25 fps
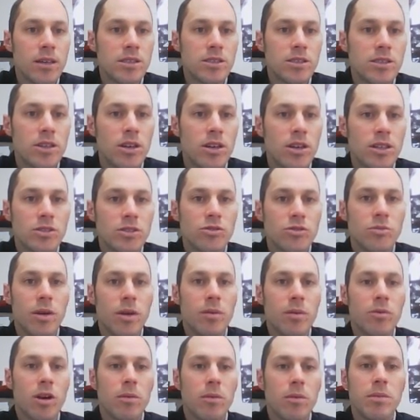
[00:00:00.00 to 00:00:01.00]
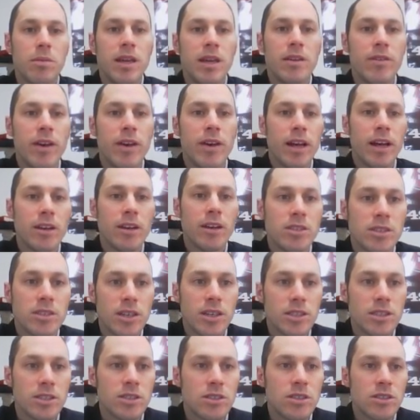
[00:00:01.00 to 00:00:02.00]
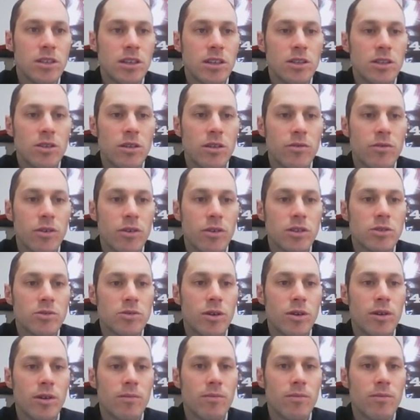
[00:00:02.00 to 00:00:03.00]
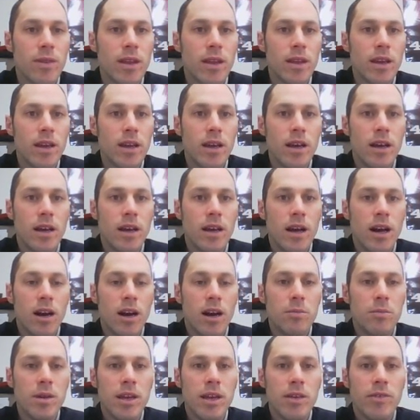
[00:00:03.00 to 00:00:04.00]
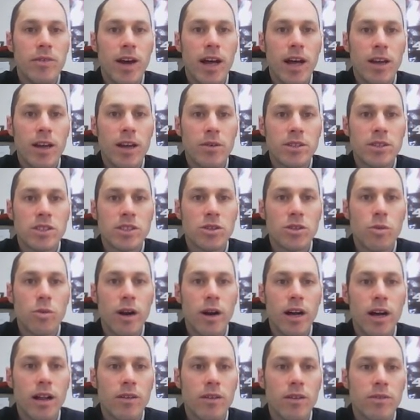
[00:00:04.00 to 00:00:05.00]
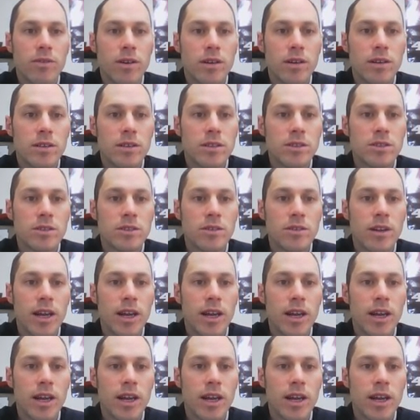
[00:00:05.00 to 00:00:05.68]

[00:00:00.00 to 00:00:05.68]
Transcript: So let's remember our B value. So let's do the first one. Our B value is 12. So